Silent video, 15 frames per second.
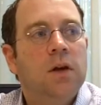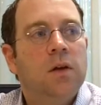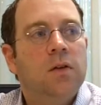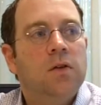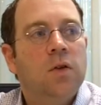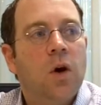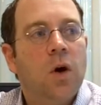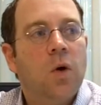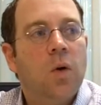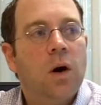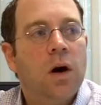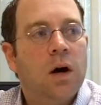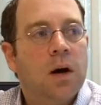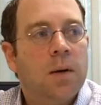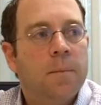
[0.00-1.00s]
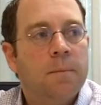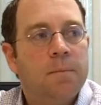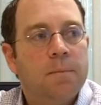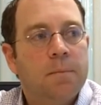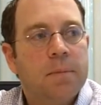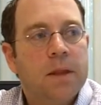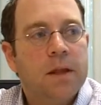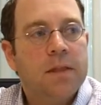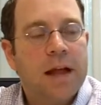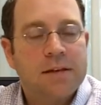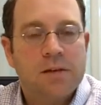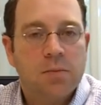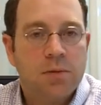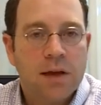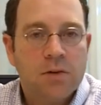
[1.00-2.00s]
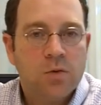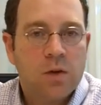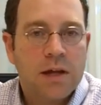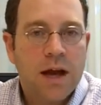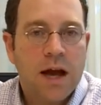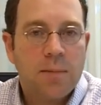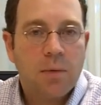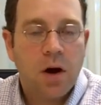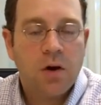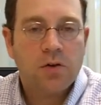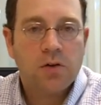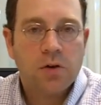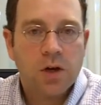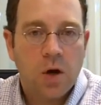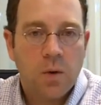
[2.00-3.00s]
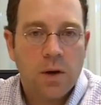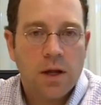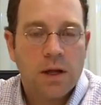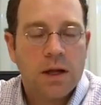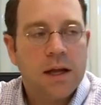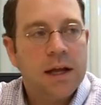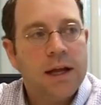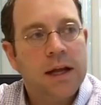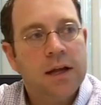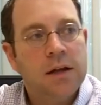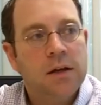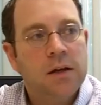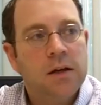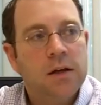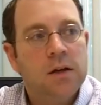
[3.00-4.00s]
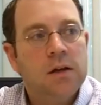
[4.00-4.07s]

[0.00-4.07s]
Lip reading: So that's the place where the eyeballs are going, and